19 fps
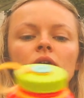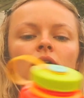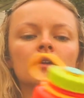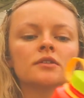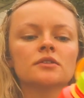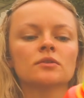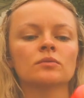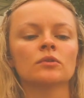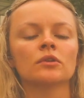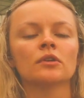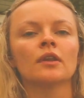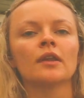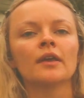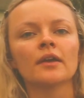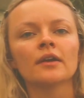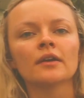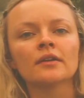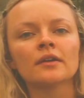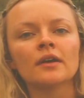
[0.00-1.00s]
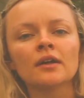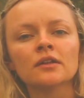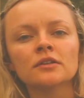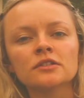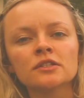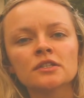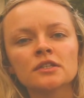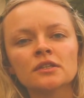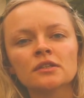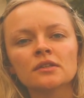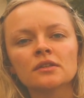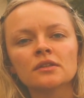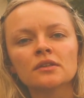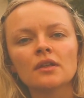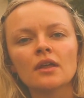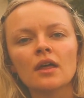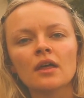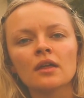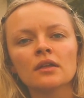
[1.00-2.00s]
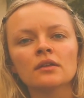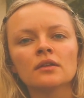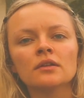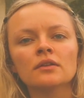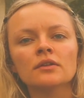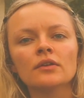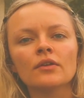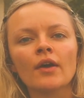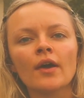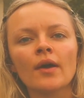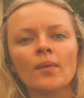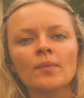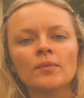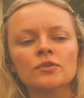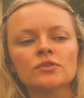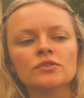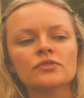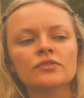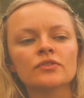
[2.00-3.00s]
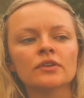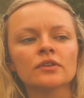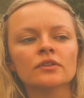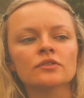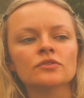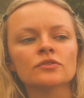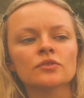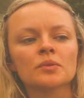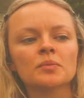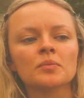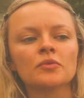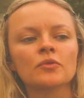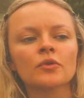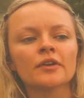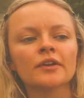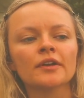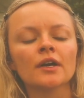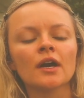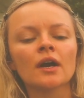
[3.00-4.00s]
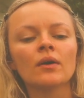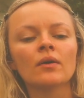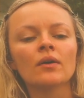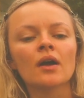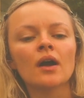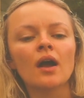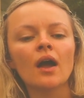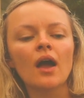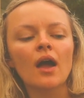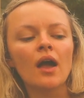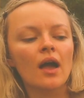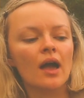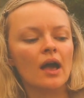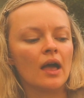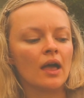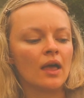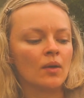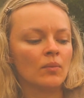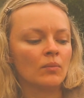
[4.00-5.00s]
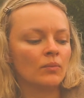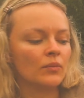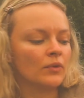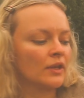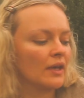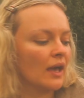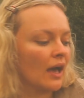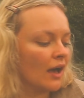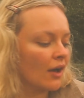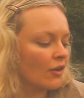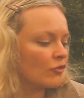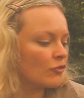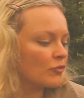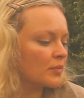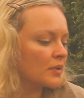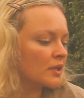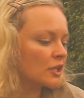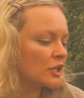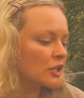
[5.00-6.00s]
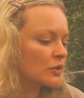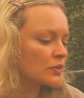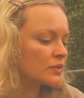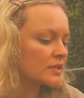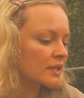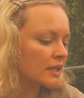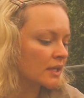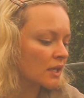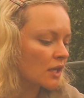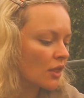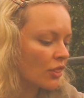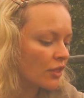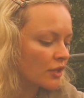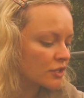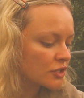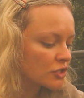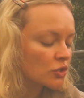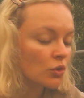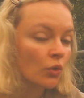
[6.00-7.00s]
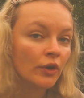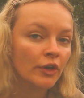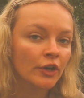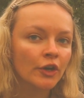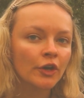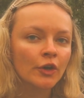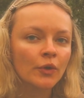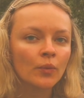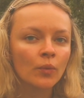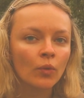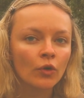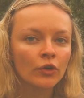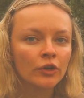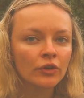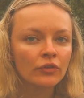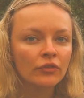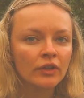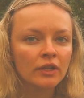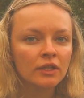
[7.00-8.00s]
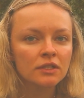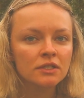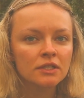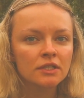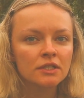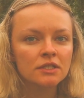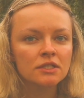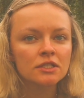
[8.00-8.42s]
litre Nalgene, and we just fill this up before we go. And we have been using this Sawyer water filter